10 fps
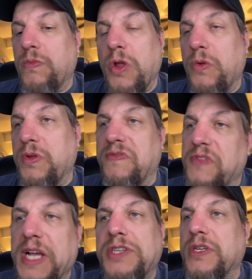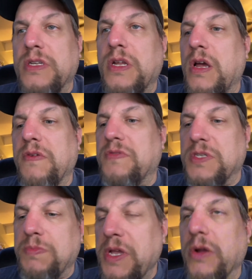deflection of the
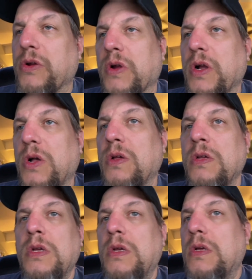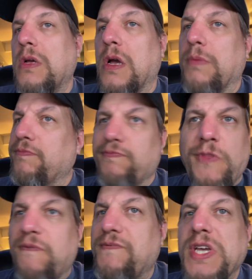speaker grill.
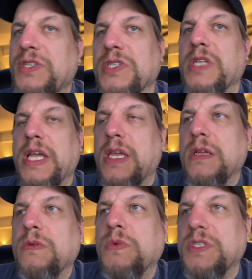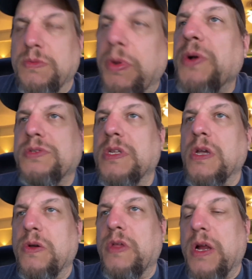Fit just like it was supposed to
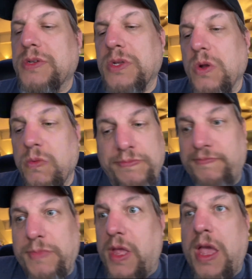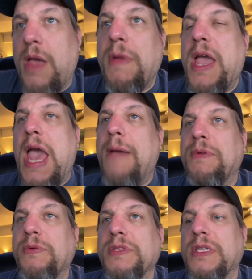go there. So Am I
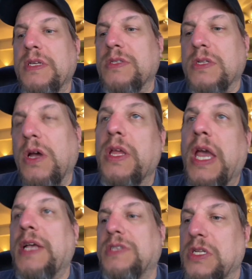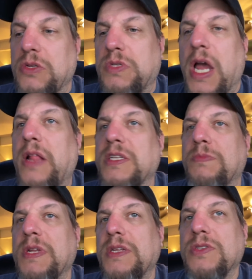happy with the install? Yes. Can you tell it's
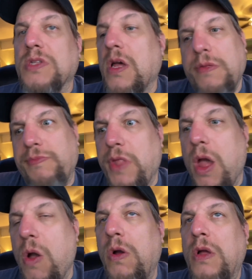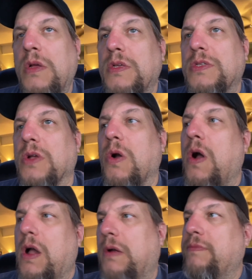been installed? No. So
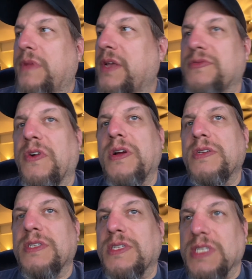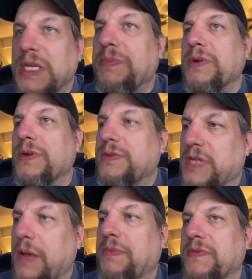as far as a sleeper
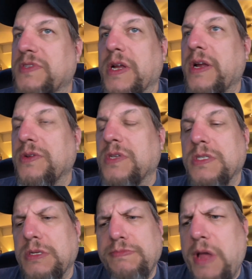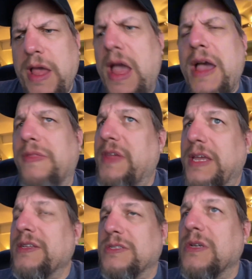type of stereo system, I
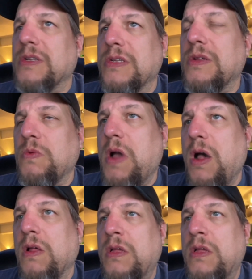think it's going to do well.